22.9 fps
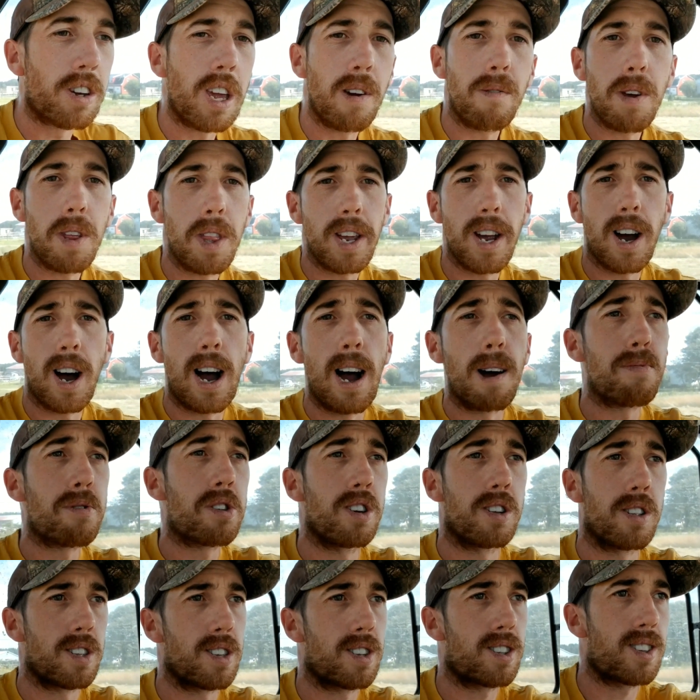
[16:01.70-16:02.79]
give you the
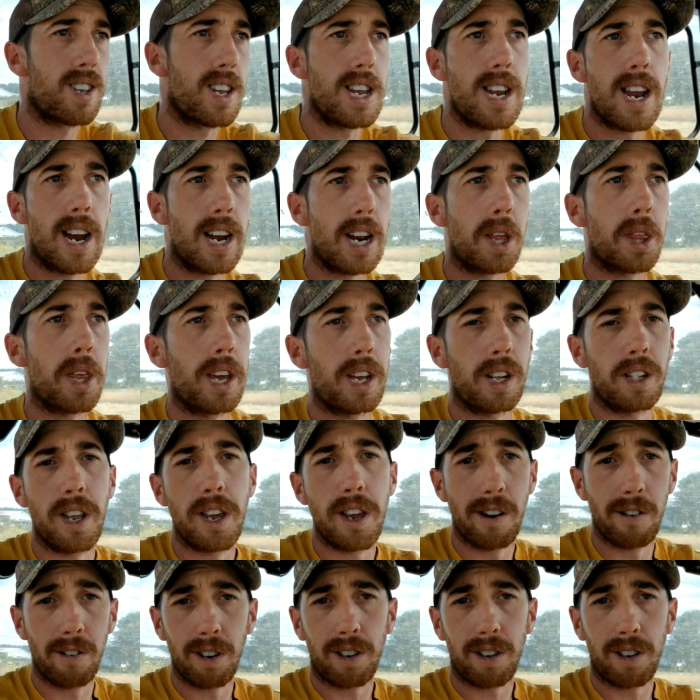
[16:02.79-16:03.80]
option to see anything new.